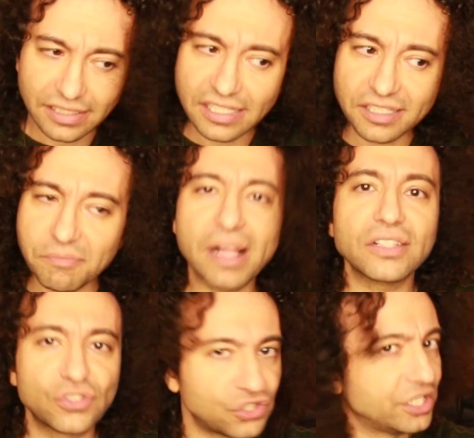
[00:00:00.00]
doesn't
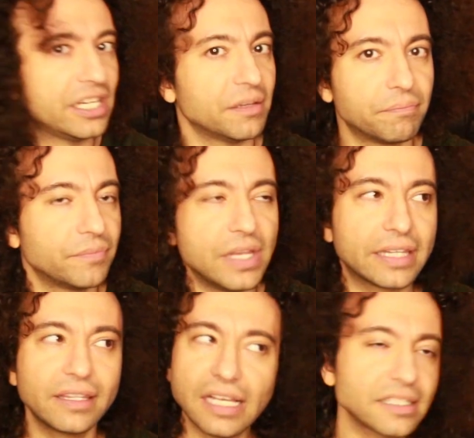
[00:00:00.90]
smell cheap.
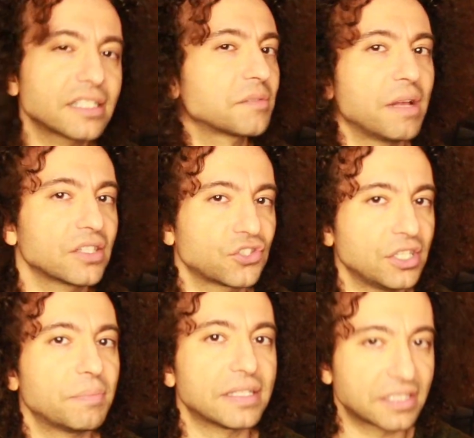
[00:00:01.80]
It doesn't smell
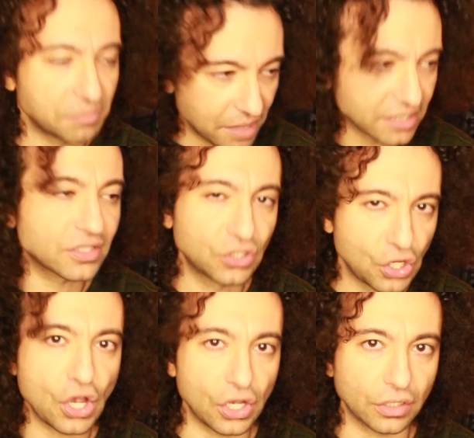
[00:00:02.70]
cheap. It smells
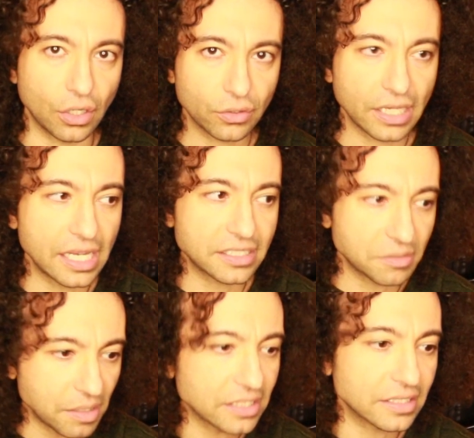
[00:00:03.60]
good, okay? It
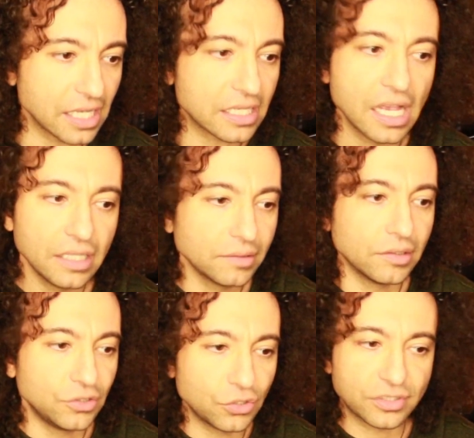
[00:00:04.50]
smells like
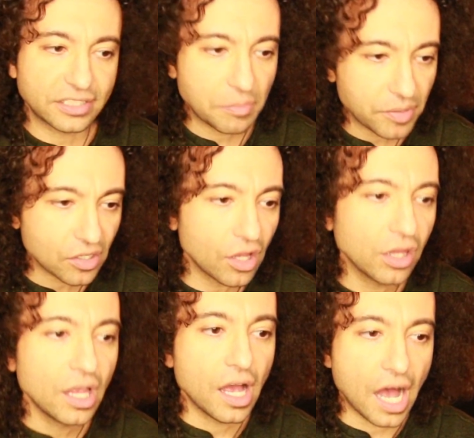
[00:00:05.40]
your
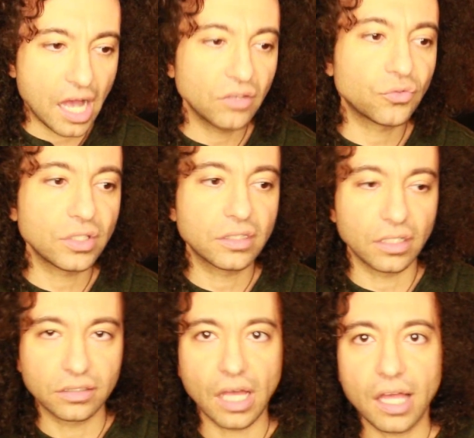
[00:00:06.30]
typical
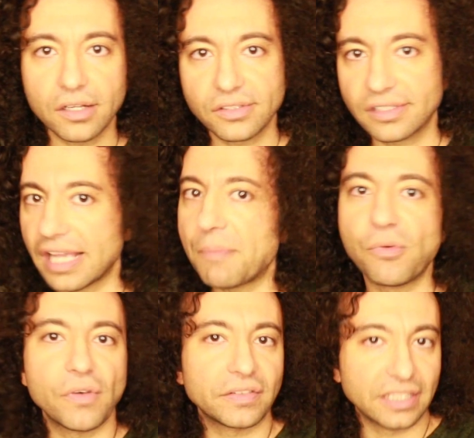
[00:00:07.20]
$100 type
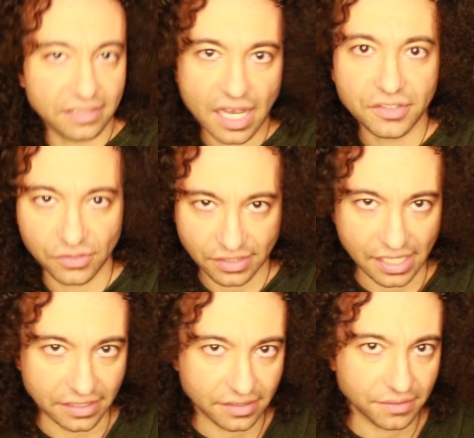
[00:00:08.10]
of a designer
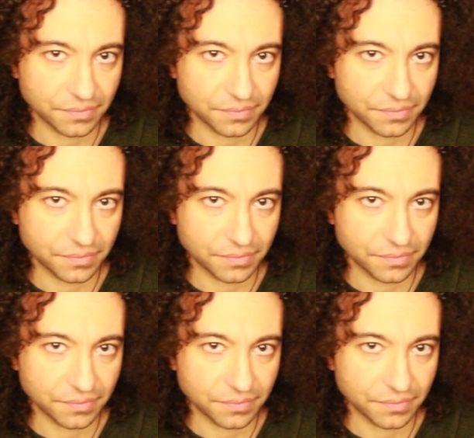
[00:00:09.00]
scent.